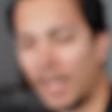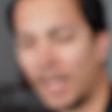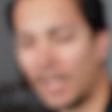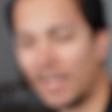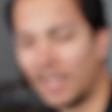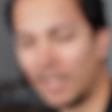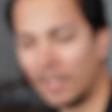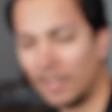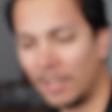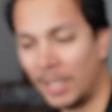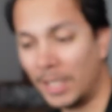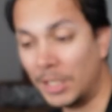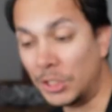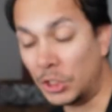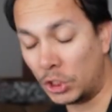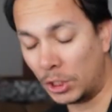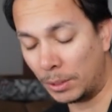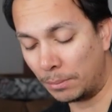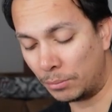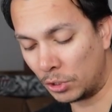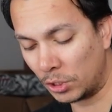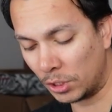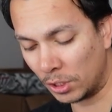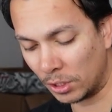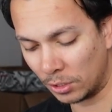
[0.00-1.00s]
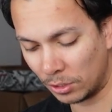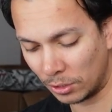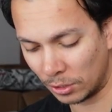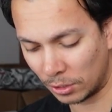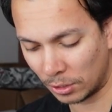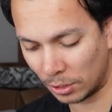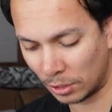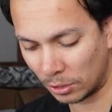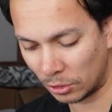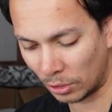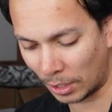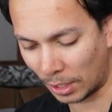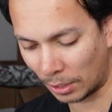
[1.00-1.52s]
that, and
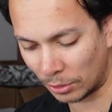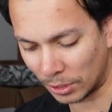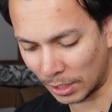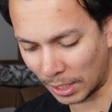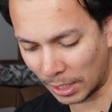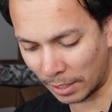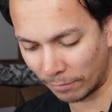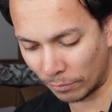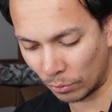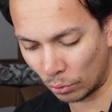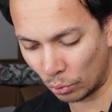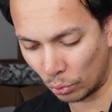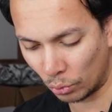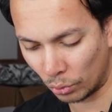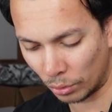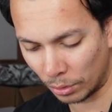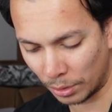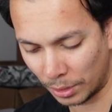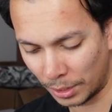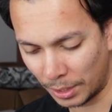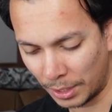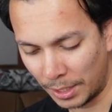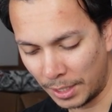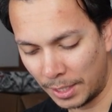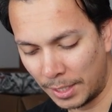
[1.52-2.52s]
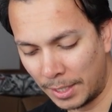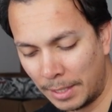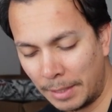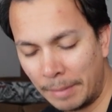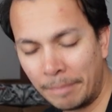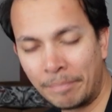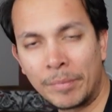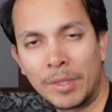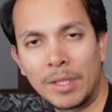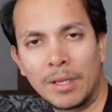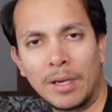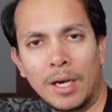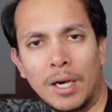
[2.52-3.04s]
Egyptians. So that was kind of cool.
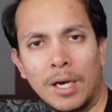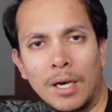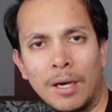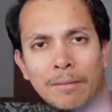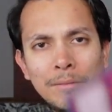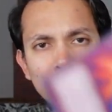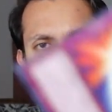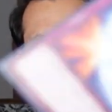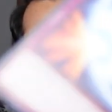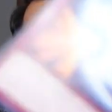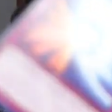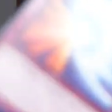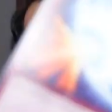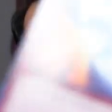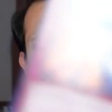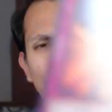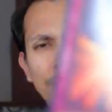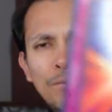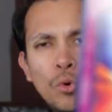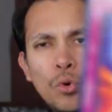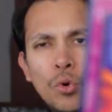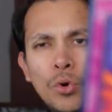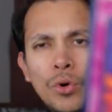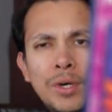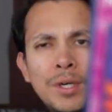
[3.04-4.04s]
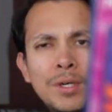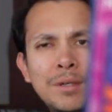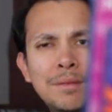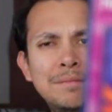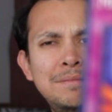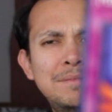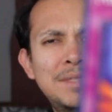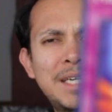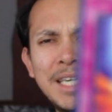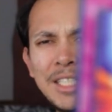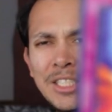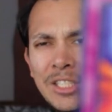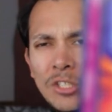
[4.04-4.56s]
Um, season four,
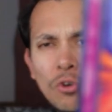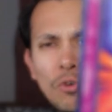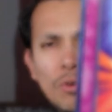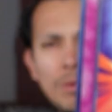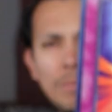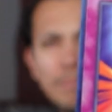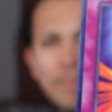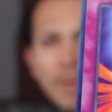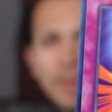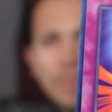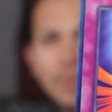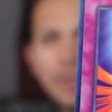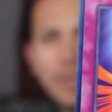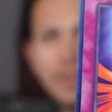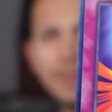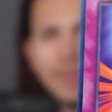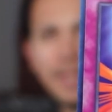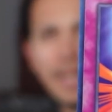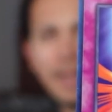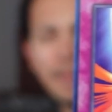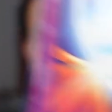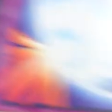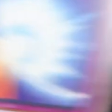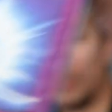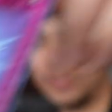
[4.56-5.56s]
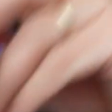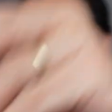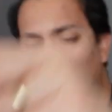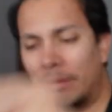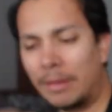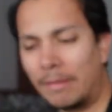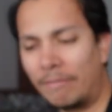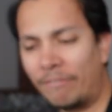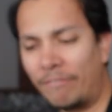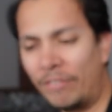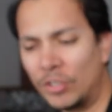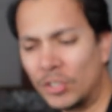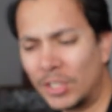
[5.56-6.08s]
I don't remember that much.
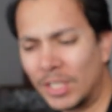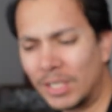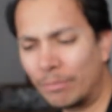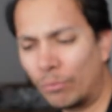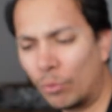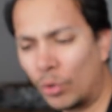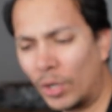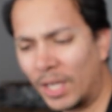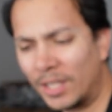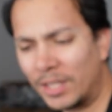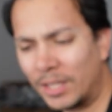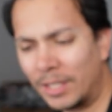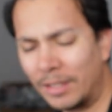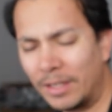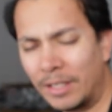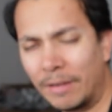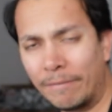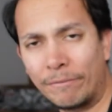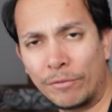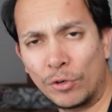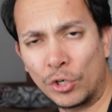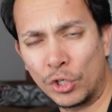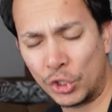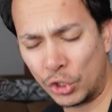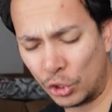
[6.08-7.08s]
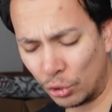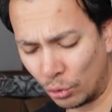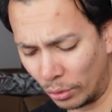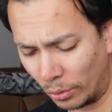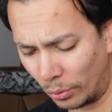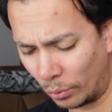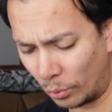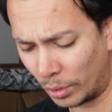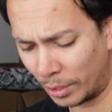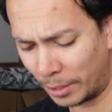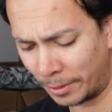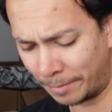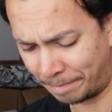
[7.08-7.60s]
that feels like more like the, the virtual
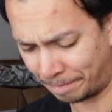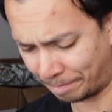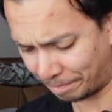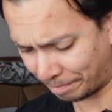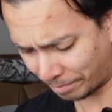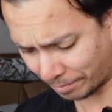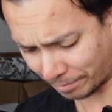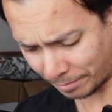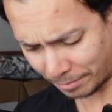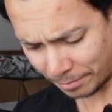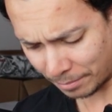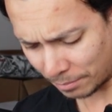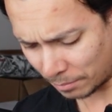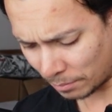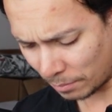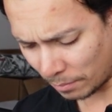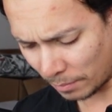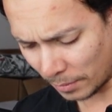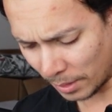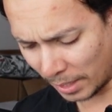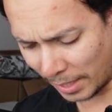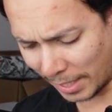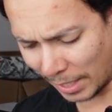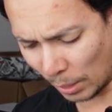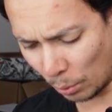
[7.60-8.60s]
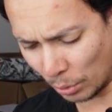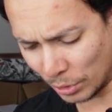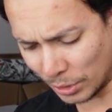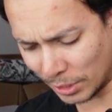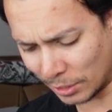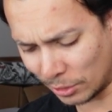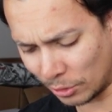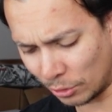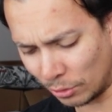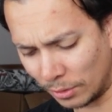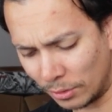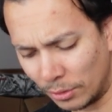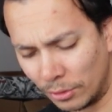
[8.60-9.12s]
one. And I
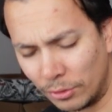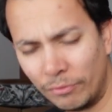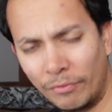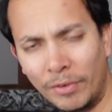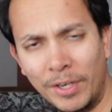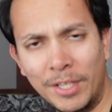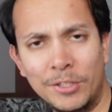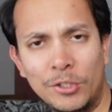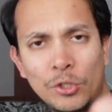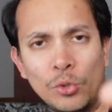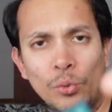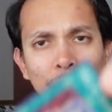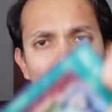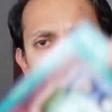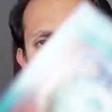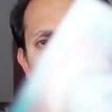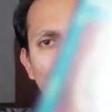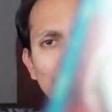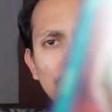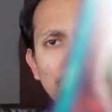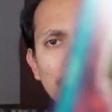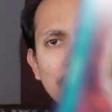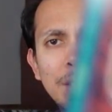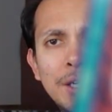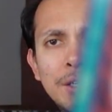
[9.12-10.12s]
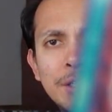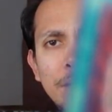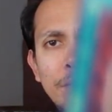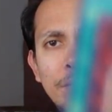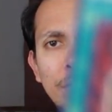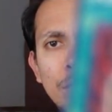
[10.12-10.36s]
wasn't really too into the, the